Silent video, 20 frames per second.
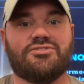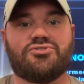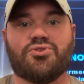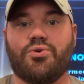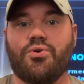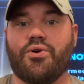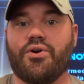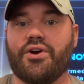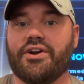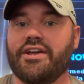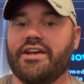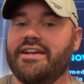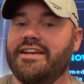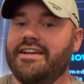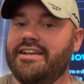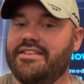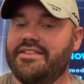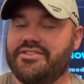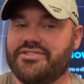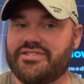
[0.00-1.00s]
toward
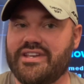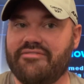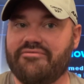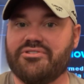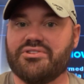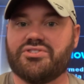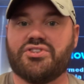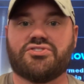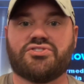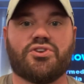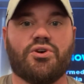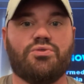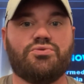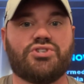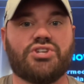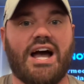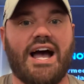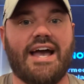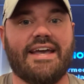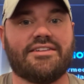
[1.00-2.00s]
the San Francisco
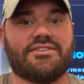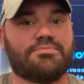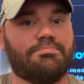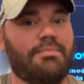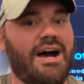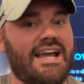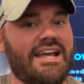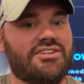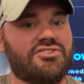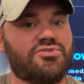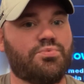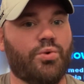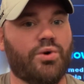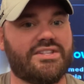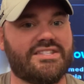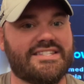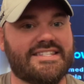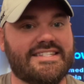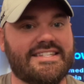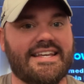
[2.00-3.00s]
Giants minus
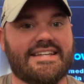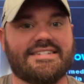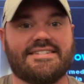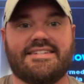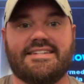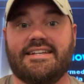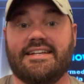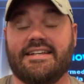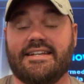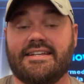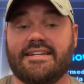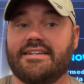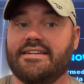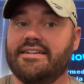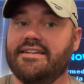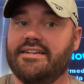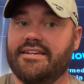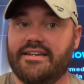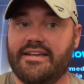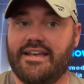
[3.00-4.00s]
160
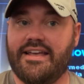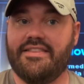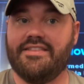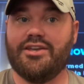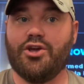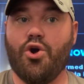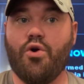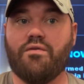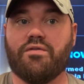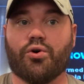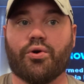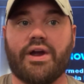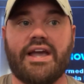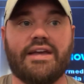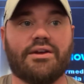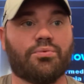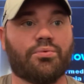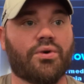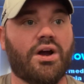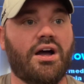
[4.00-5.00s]
and the over
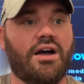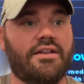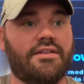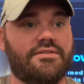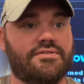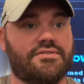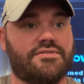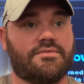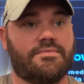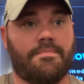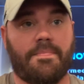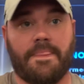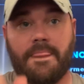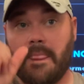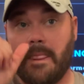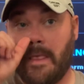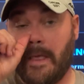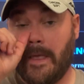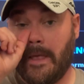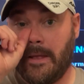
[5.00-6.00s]
eight runs.
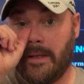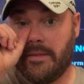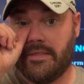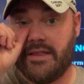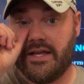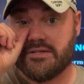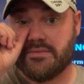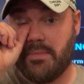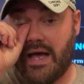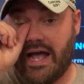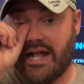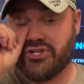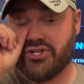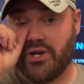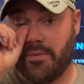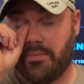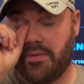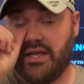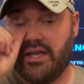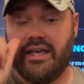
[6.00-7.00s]
Next
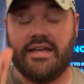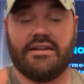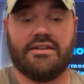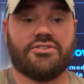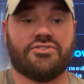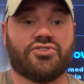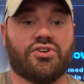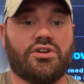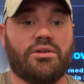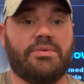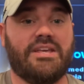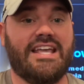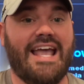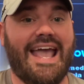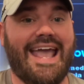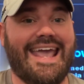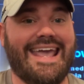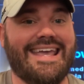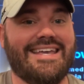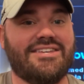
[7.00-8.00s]
matchup, it is going to be
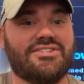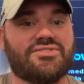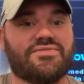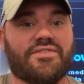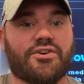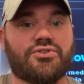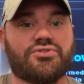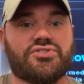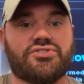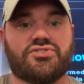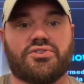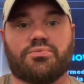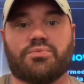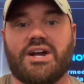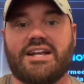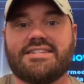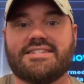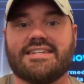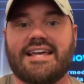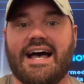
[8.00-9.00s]
A's versus the
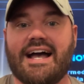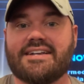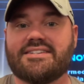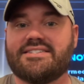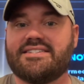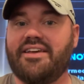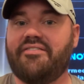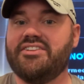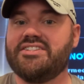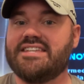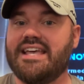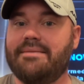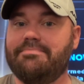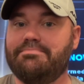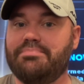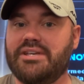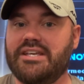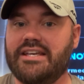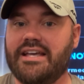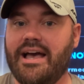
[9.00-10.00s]
Red Sox, 7:10
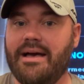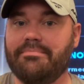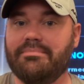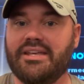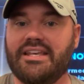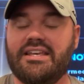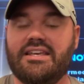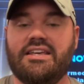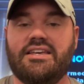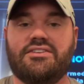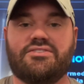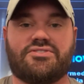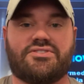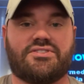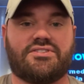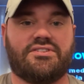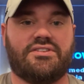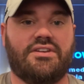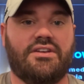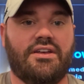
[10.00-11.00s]
p.m.
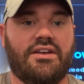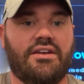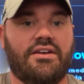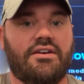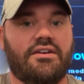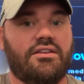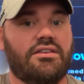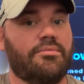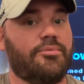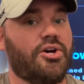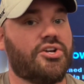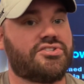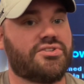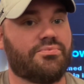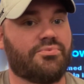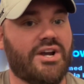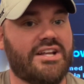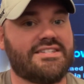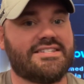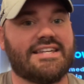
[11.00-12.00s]
East. The
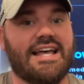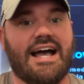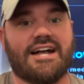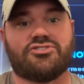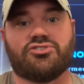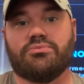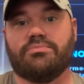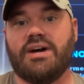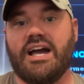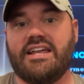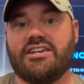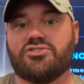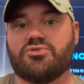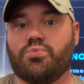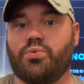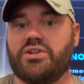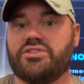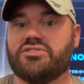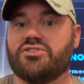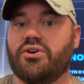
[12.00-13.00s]
Boston Red Sox are minus
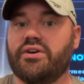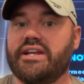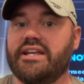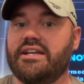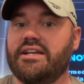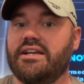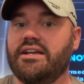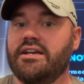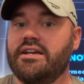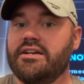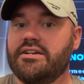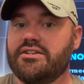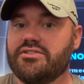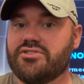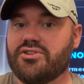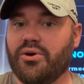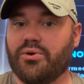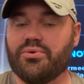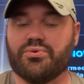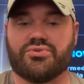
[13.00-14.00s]
120,
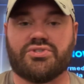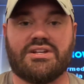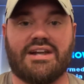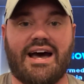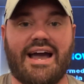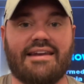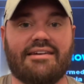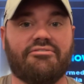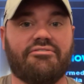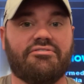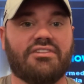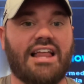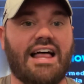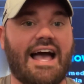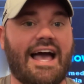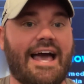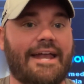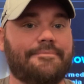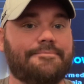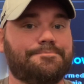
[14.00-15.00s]
totals 9
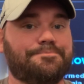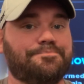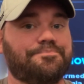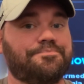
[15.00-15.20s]
flat.